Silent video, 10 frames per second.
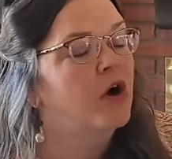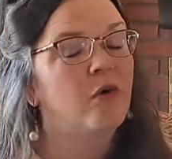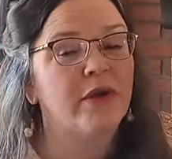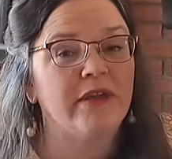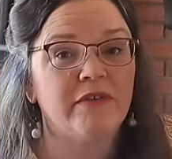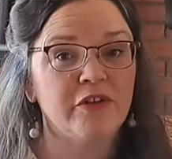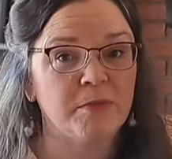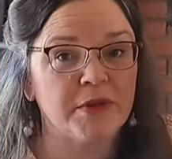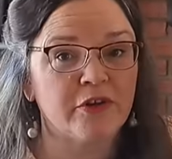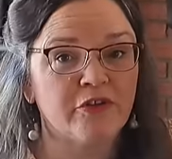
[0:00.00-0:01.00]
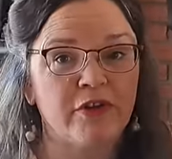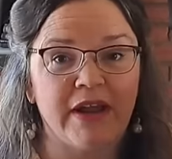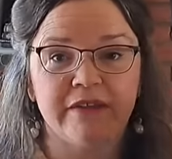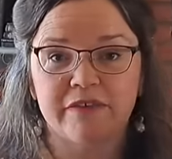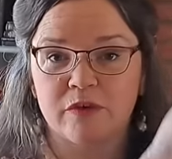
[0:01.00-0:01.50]
or even to put on your
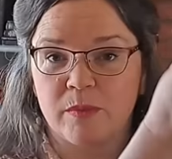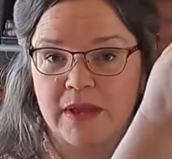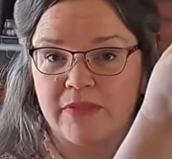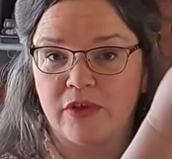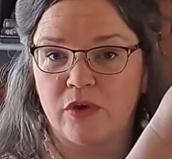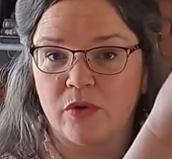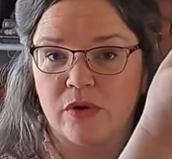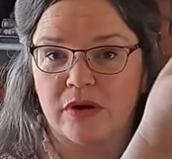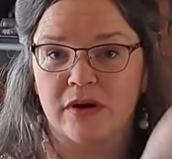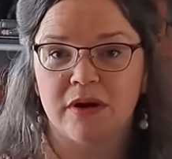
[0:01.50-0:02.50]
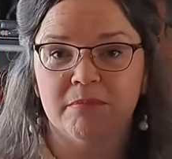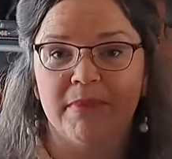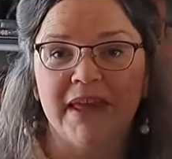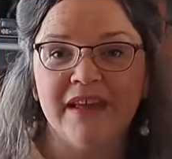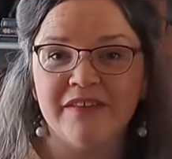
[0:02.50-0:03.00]
desk with your
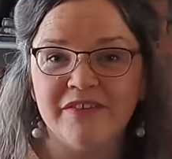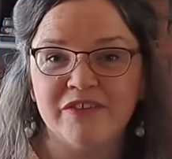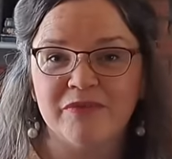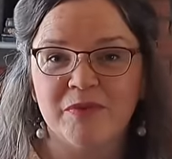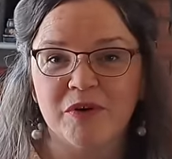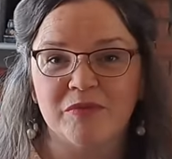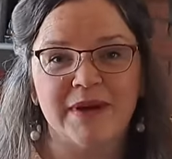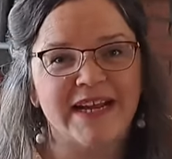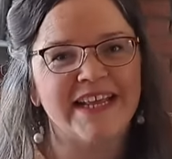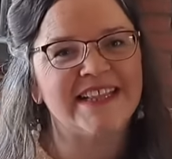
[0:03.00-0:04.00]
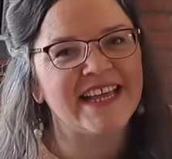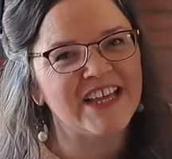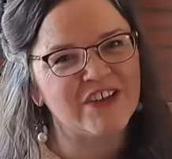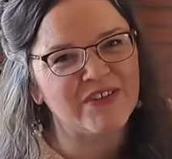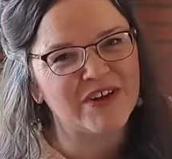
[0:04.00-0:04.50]
pens for writing
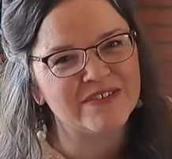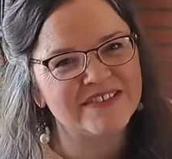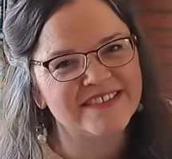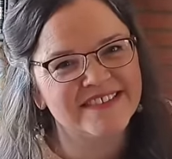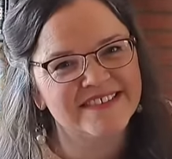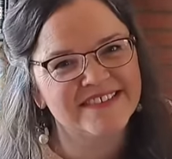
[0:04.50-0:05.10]
thank you notes.